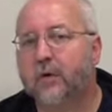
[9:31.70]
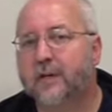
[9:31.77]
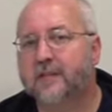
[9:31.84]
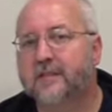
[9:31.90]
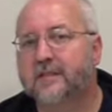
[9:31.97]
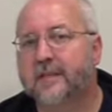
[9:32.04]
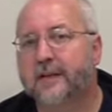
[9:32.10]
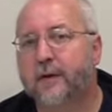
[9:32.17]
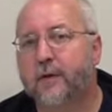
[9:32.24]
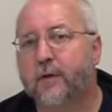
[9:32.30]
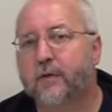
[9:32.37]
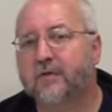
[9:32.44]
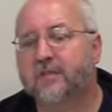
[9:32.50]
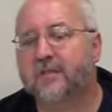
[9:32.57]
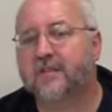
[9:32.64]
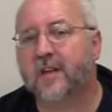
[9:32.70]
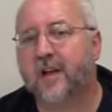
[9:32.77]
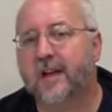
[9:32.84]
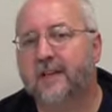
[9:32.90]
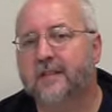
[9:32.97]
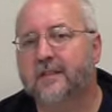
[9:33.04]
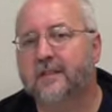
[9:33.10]
will consider those
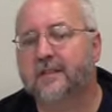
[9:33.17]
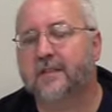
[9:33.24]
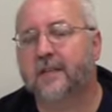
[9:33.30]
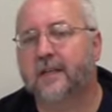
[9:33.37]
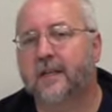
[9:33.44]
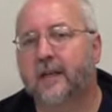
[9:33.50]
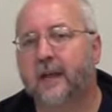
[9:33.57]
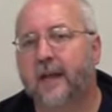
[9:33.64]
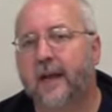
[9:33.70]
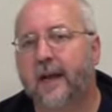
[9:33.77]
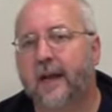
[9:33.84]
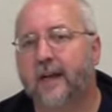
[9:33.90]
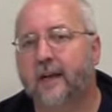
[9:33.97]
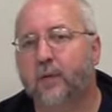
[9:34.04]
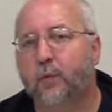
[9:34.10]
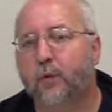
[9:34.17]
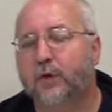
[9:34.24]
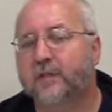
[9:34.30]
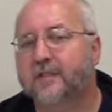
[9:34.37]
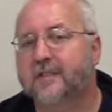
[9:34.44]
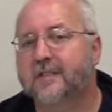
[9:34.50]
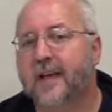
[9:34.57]
designs and
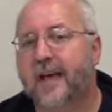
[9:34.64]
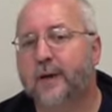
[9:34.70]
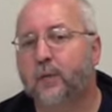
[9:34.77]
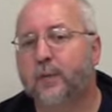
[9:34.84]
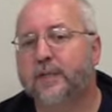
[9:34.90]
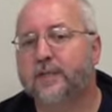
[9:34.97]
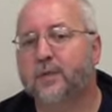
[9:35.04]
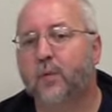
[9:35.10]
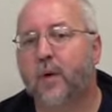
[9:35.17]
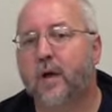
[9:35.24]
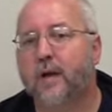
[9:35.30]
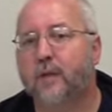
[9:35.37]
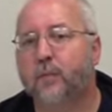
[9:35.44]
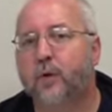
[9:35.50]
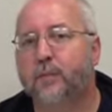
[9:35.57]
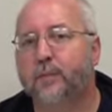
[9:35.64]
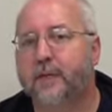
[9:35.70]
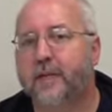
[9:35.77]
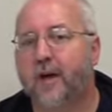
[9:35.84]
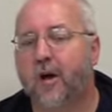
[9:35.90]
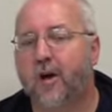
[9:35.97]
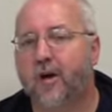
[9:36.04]
we'll decide which one will
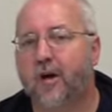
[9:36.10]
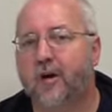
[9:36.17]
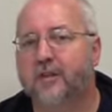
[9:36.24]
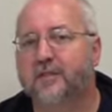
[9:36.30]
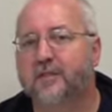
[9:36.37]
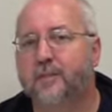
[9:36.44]
be on our